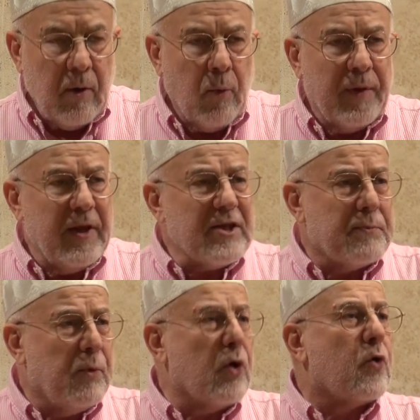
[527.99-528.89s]
with this
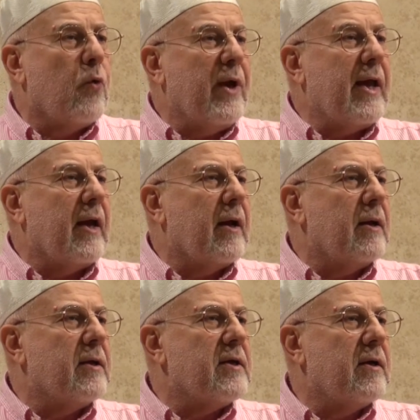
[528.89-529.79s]
book we
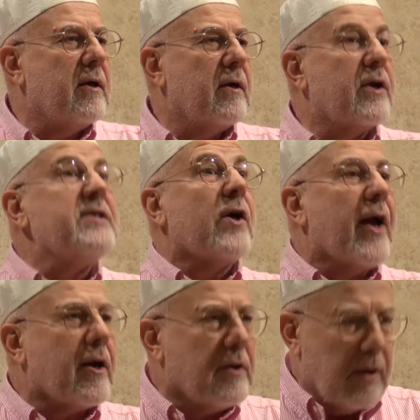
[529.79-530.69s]

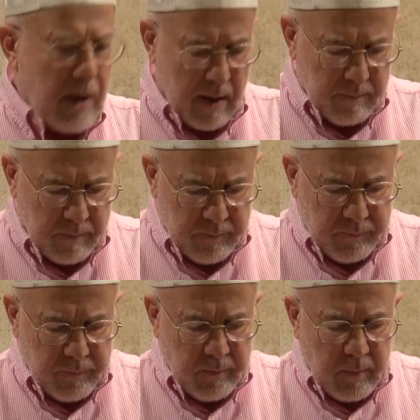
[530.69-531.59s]
resurrected him
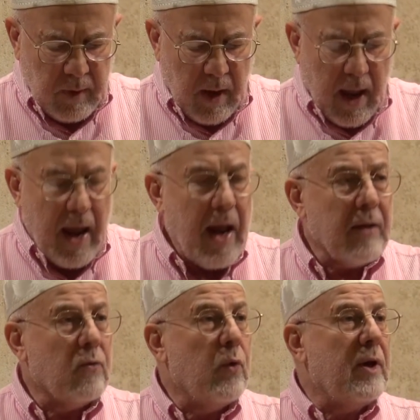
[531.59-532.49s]

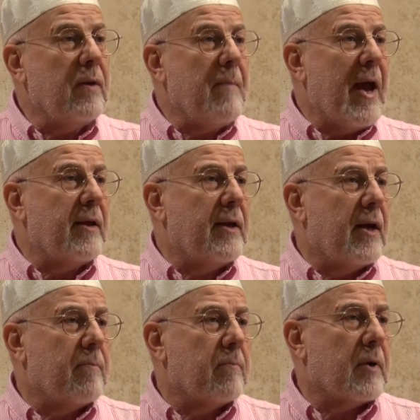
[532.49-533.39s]
and we made
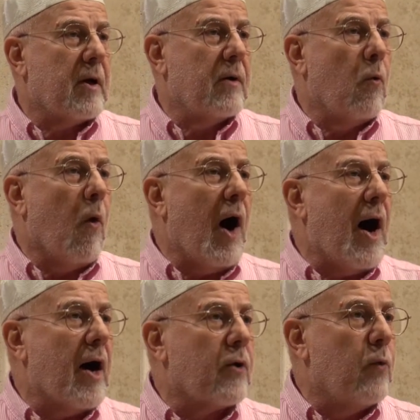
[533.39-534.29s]
him
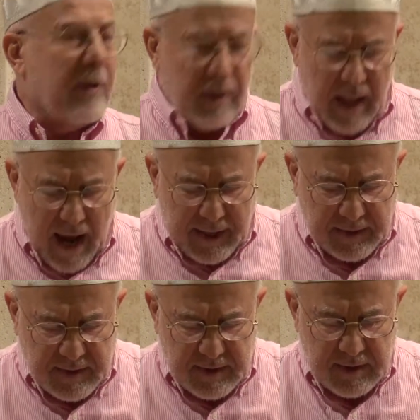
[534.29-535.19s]
walk with
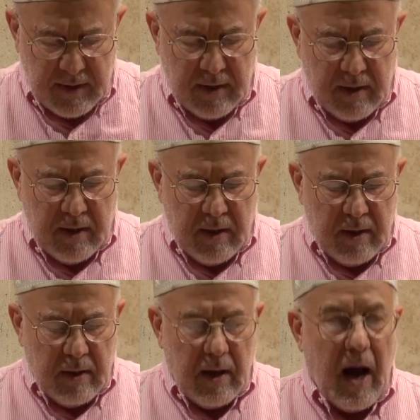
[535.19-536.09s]
light
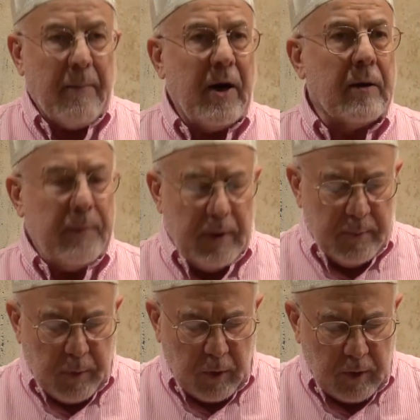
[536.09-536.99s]
among
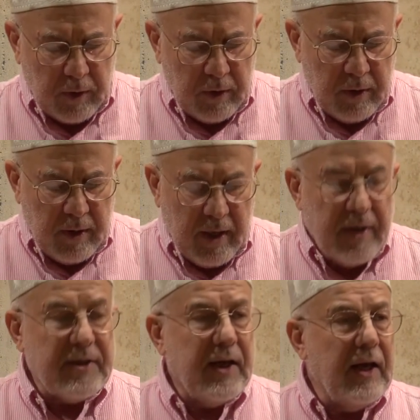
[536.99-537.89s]
people
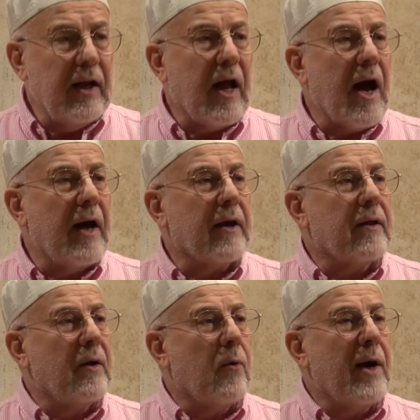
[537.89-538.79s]
is he like
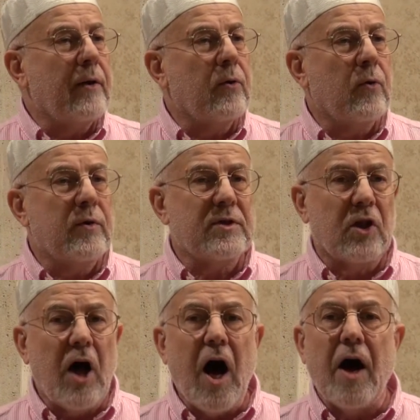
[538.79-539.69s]
the one who is
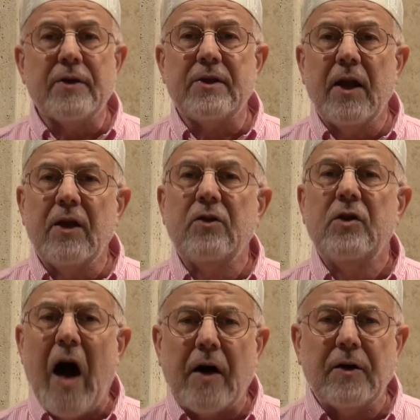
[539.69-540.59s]
lost in
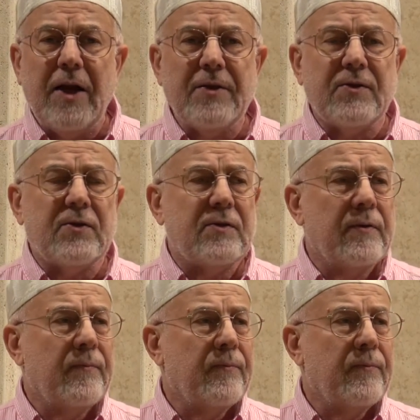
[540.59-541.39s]
darkness